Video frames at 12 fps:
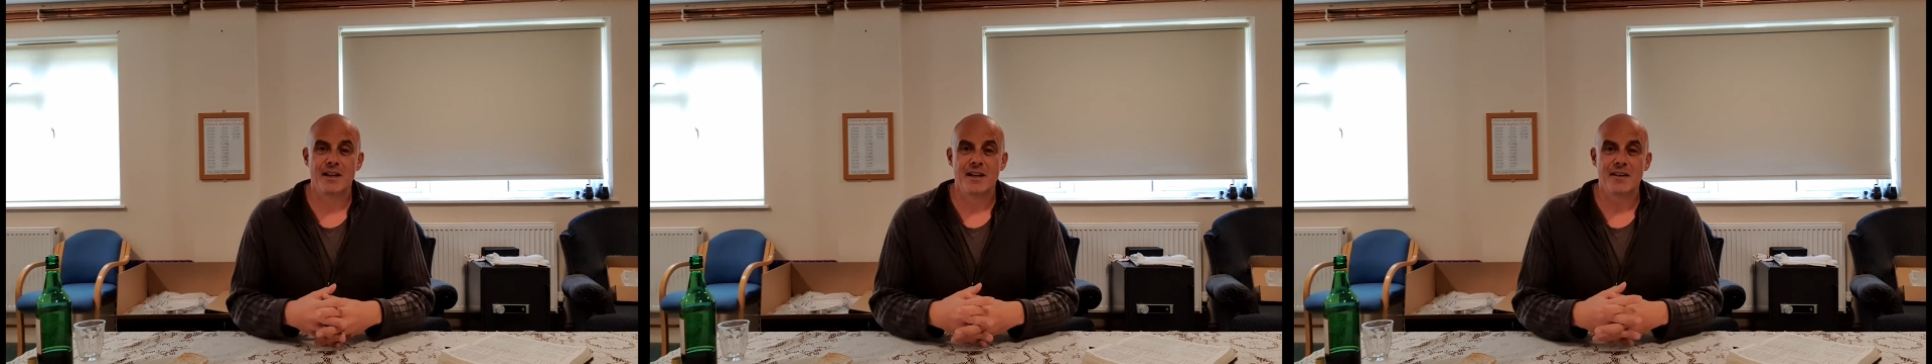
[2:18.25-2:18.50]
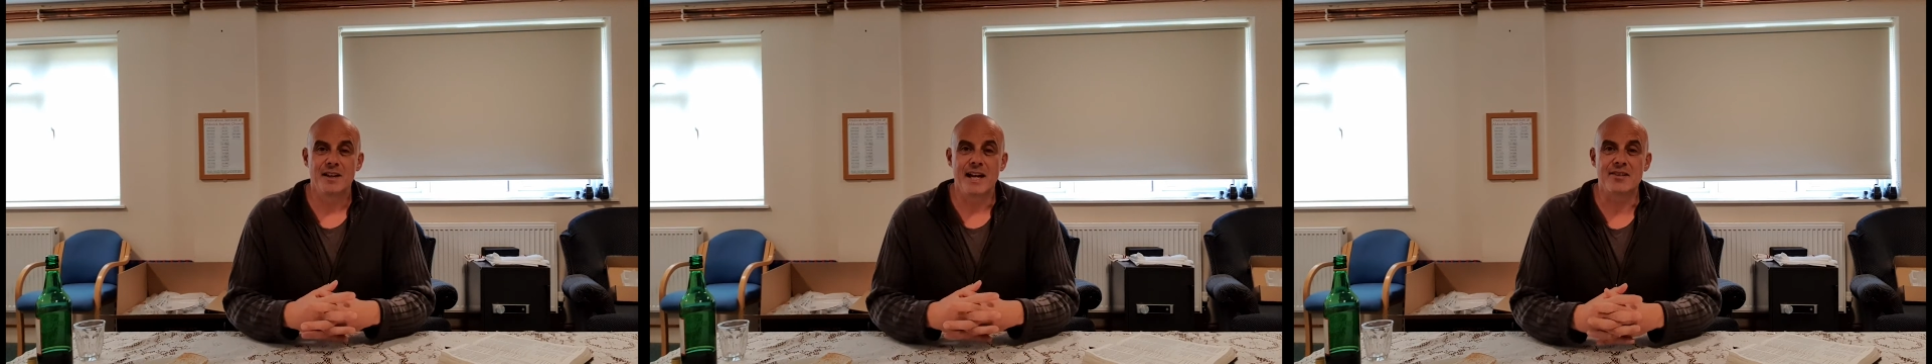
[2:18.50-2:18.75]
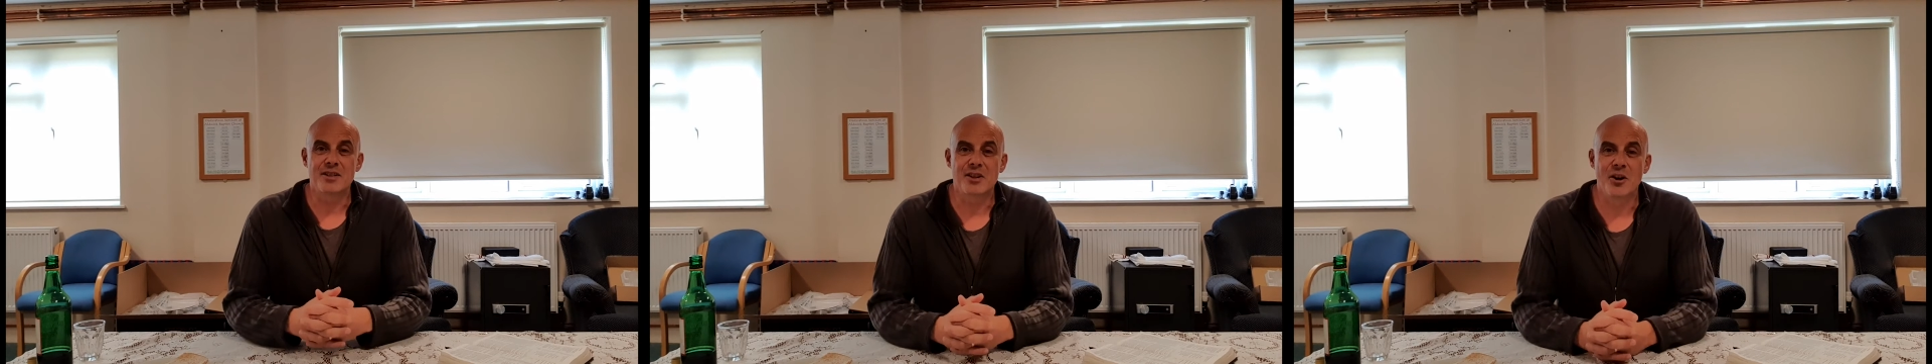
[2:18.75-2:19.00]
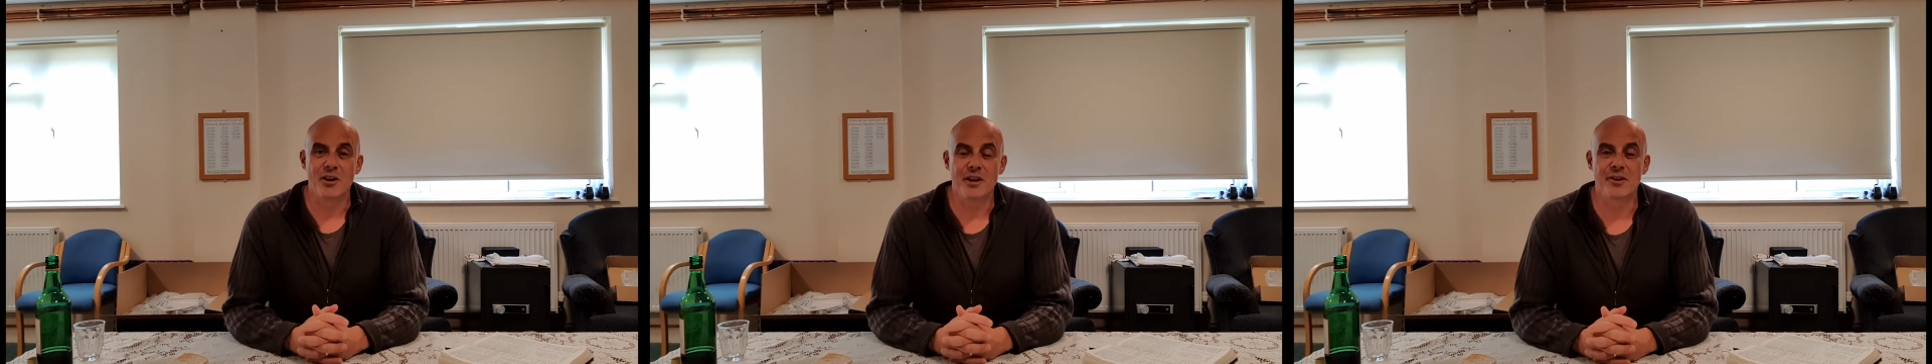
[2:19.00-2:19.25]
That's the
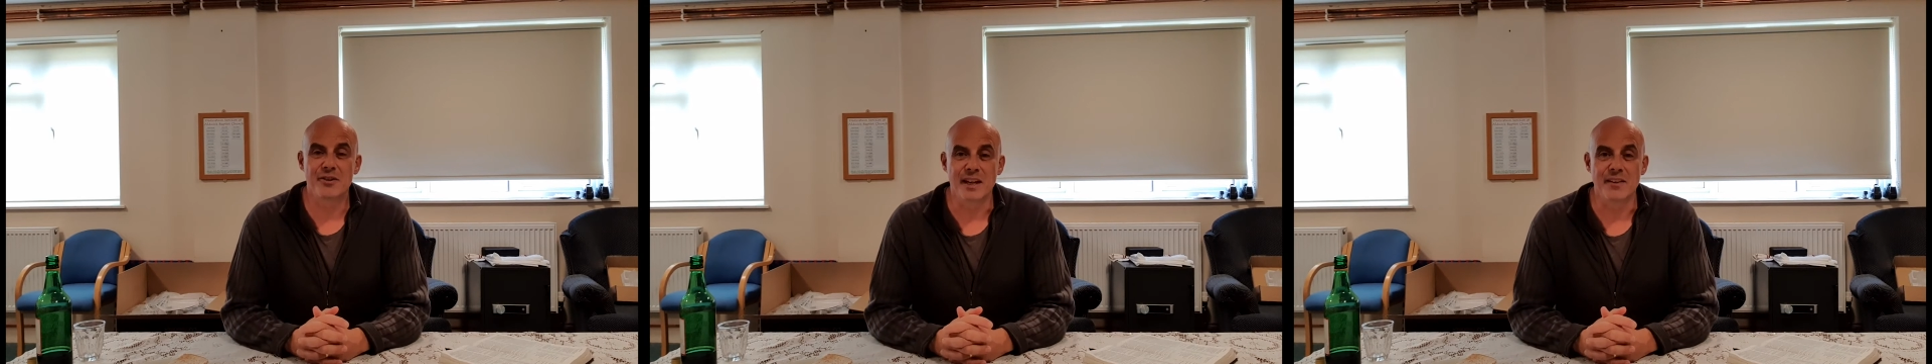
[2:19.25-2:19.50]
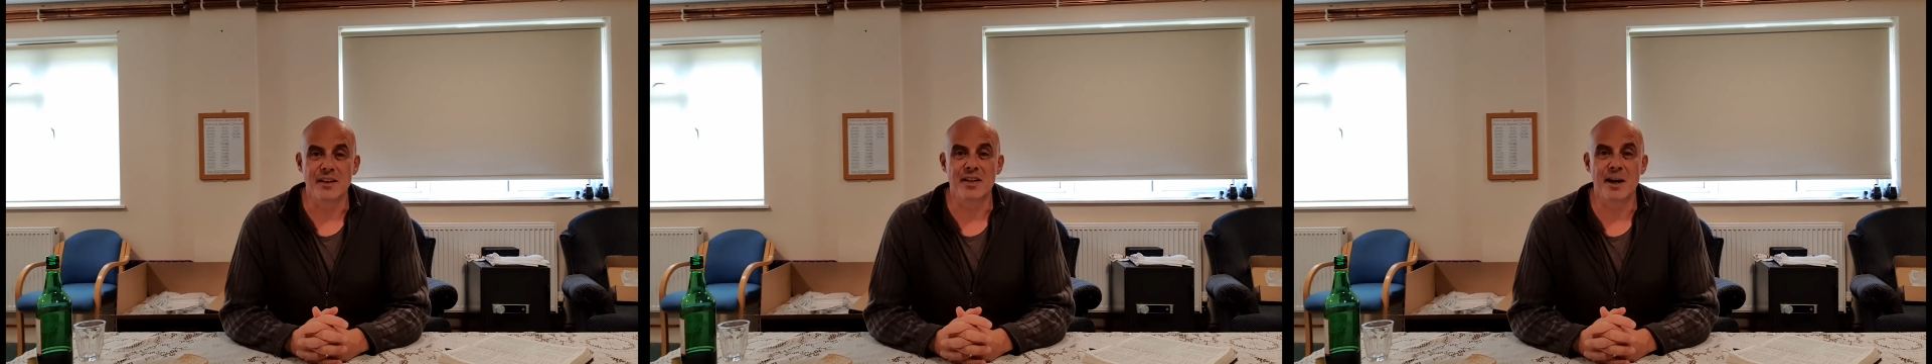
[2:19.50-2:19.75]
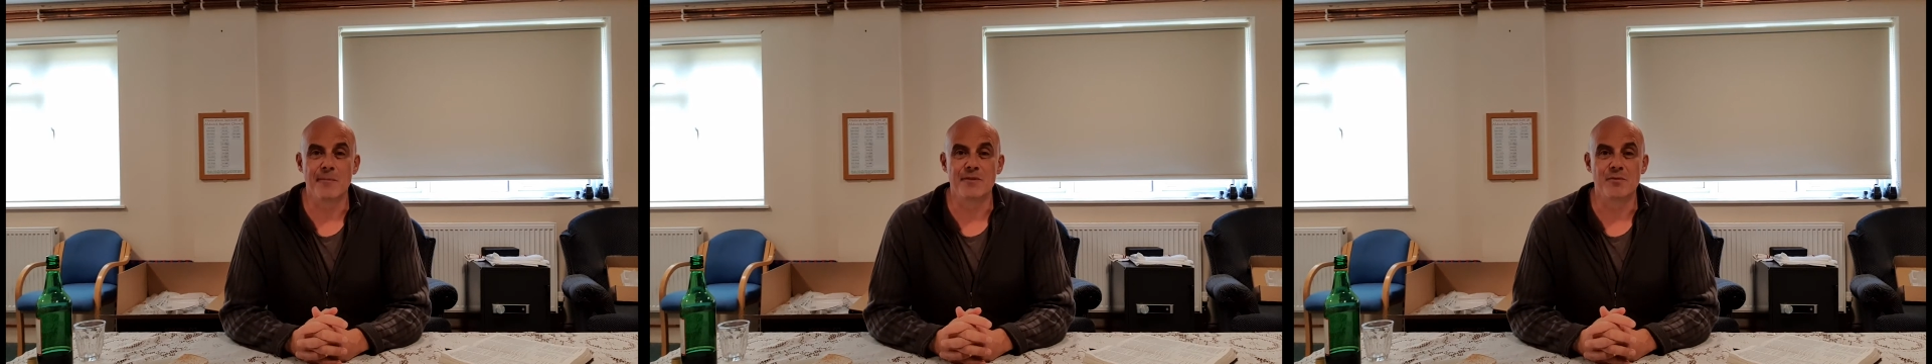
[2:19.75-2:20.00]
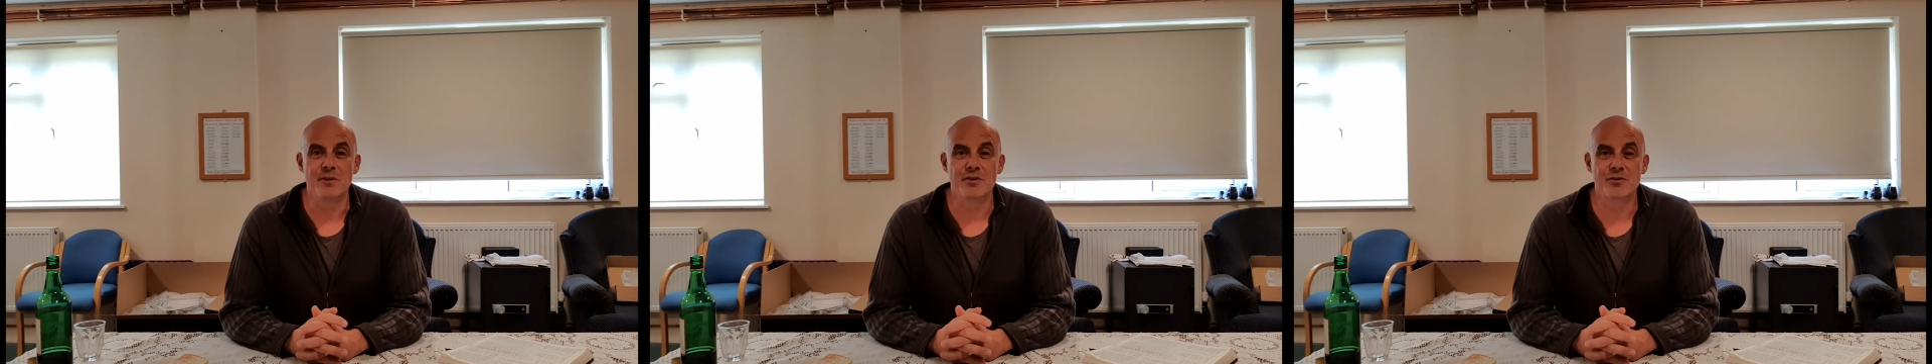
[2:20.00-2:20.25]
kind of thing that comes
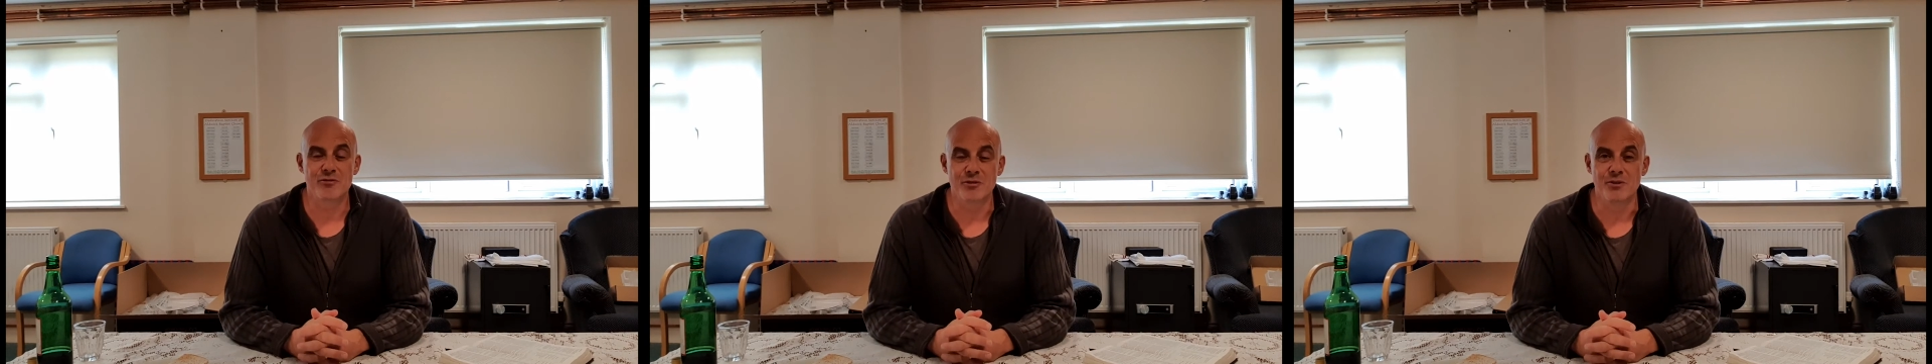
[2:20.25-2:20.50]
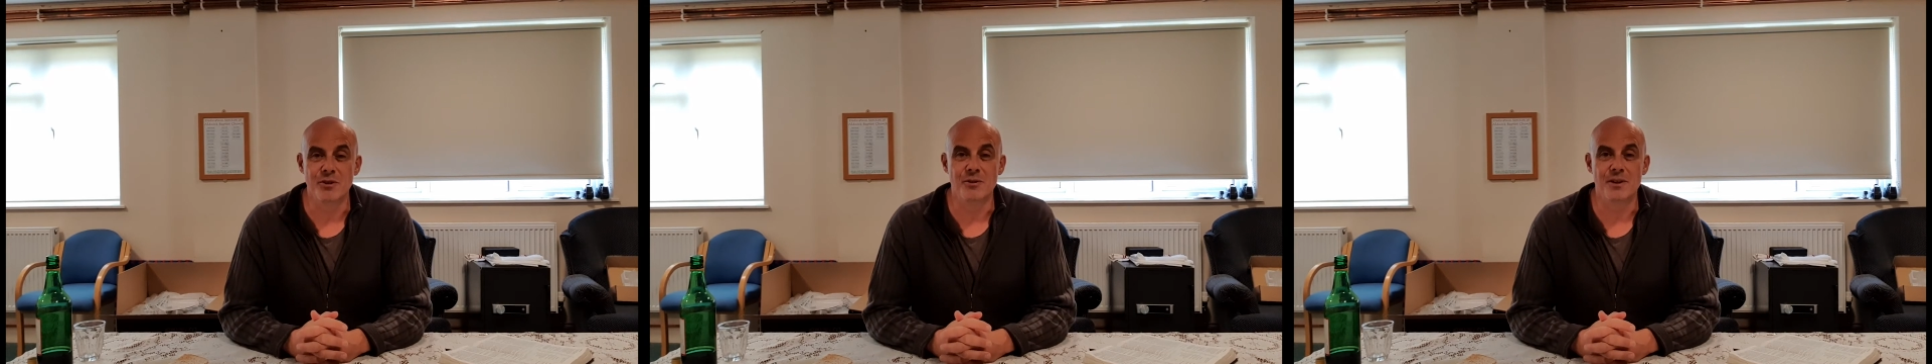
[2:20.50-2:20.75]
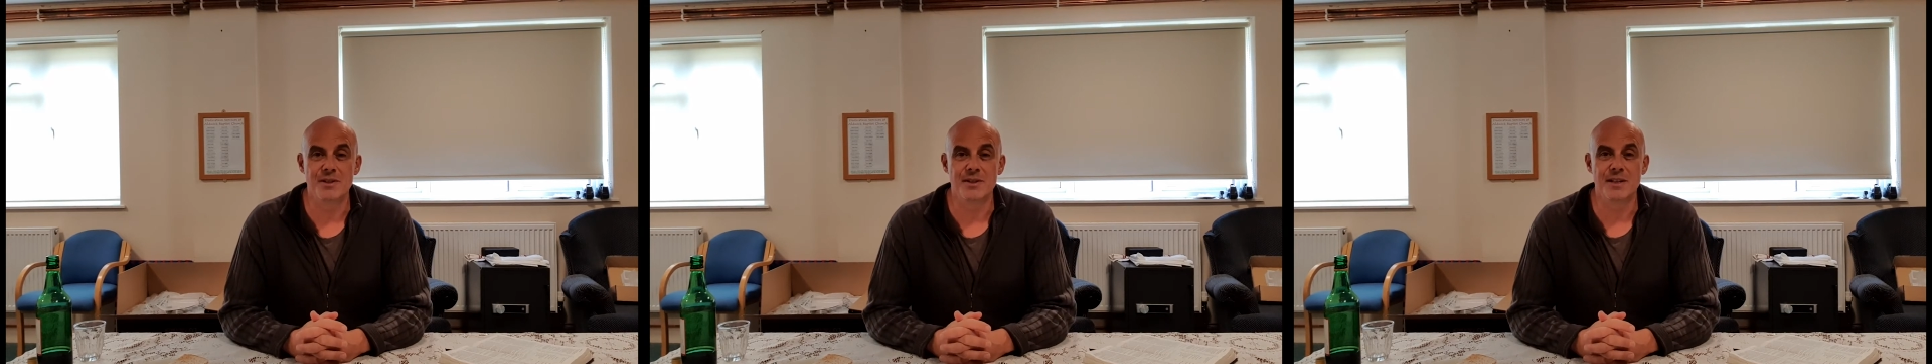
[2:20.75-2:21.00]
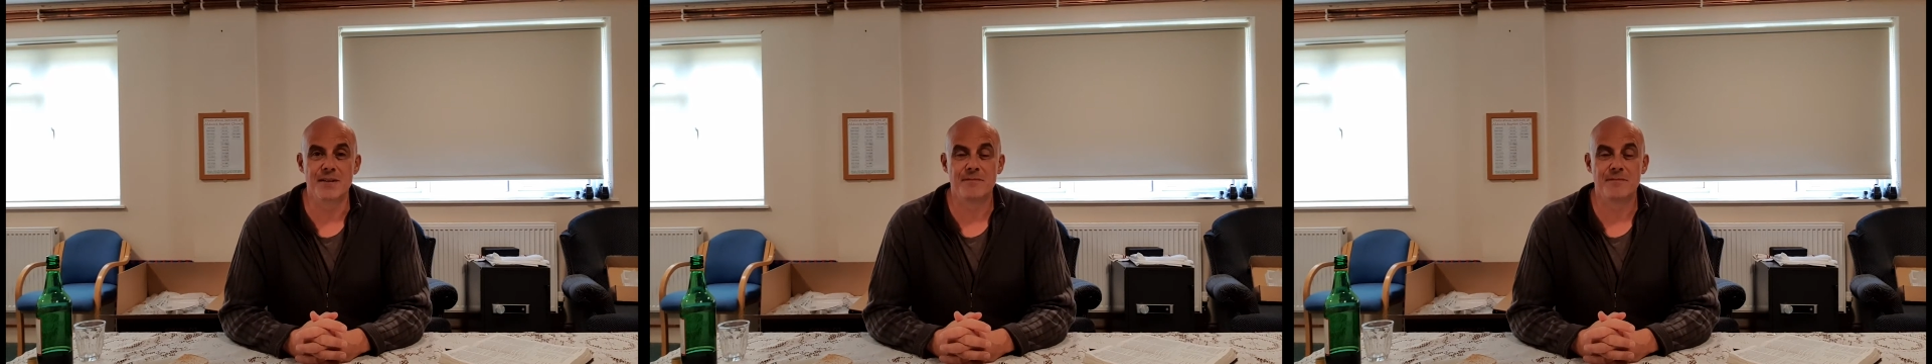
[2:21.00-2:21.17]
with true unity.